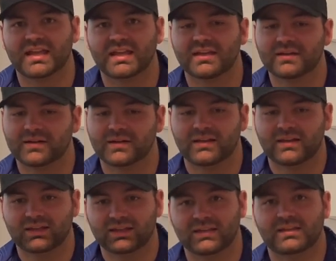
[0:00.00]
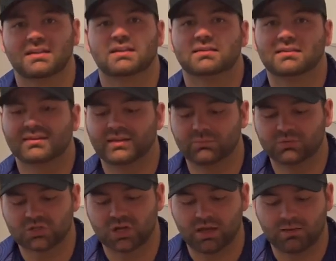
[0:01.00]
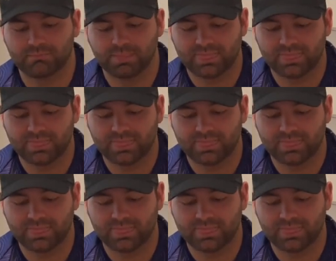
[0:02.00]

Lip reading: a hit and skip shot.